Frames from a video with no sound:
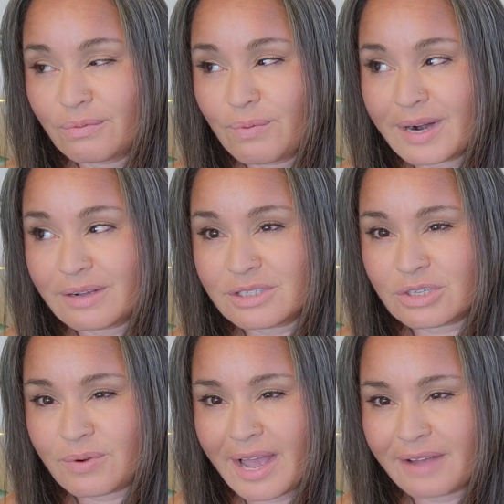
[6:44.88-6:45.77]
what else
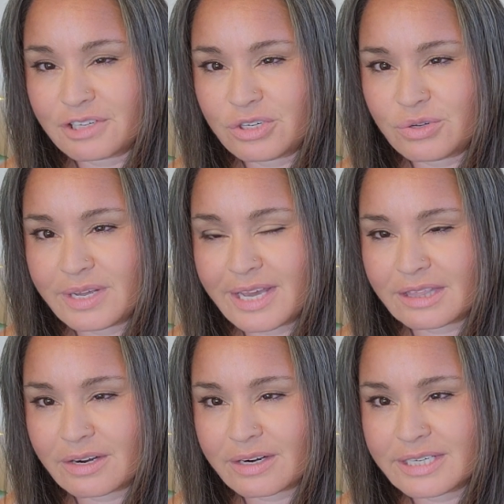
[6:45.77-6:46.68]
do I have to do to
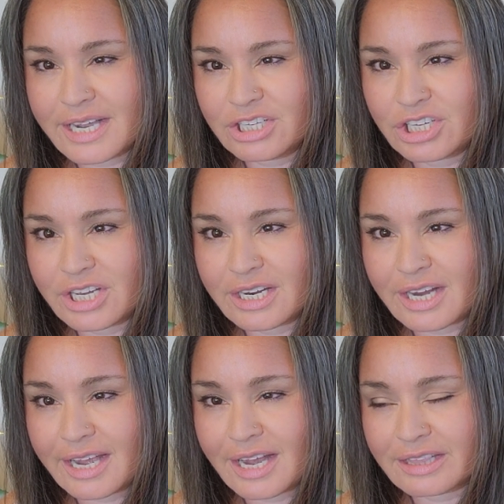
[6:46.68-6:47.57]
get their attention?
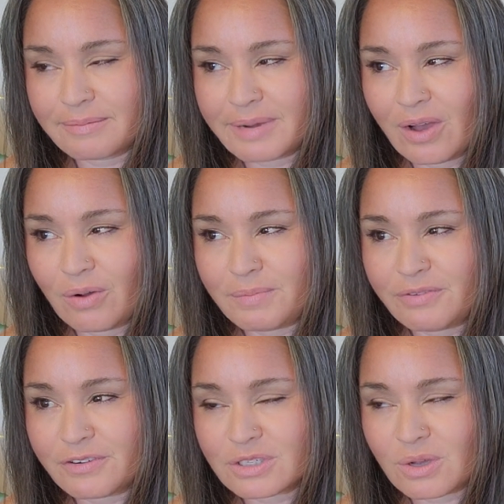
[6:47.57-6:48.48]
I got them to help
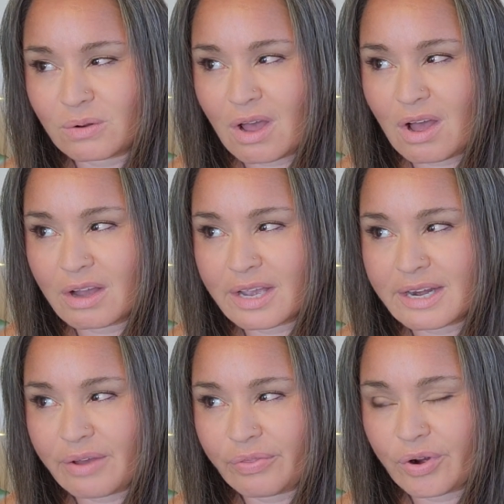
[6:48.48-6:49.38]
me for so long and
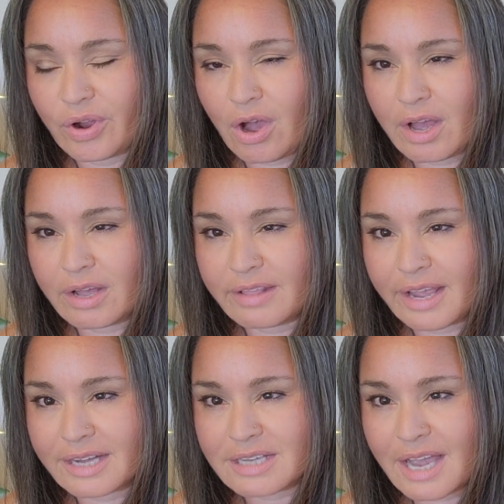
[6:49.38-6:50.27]
now they're gone. They
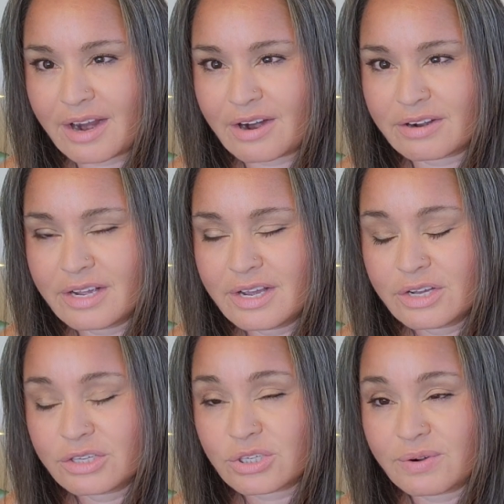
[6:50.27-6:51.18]
got tired.
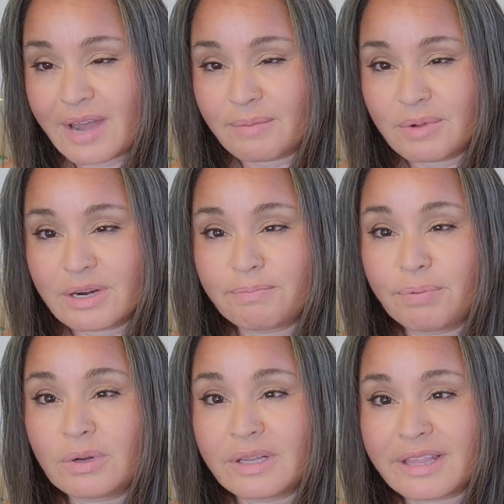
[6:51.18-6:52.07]
So now I'm going to
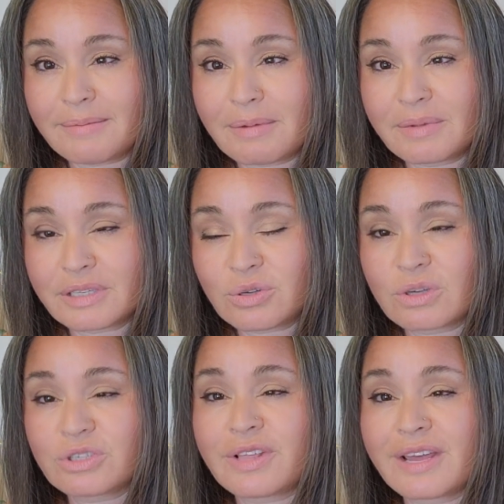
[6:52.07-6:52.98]
bully them. I'm going to
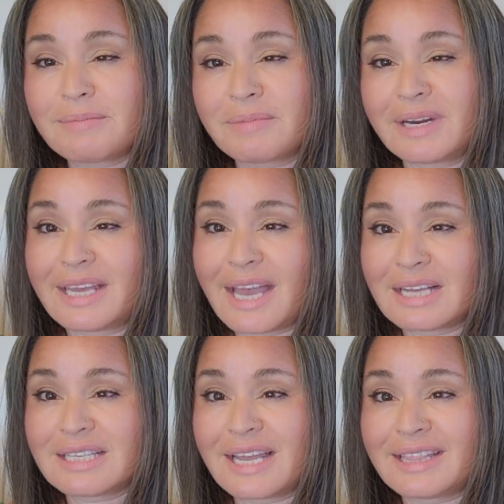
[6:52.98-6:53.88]
torture them. I'm going to
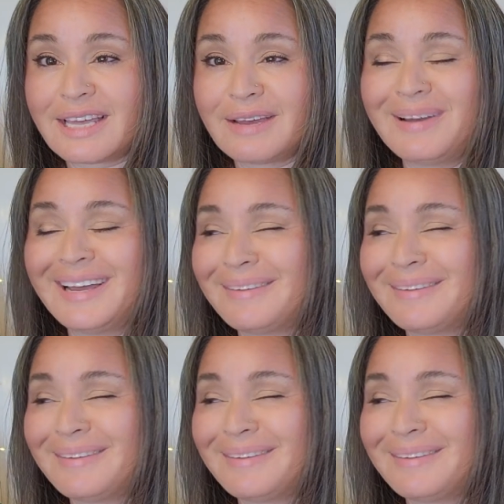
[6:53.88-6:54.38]
gaslight them.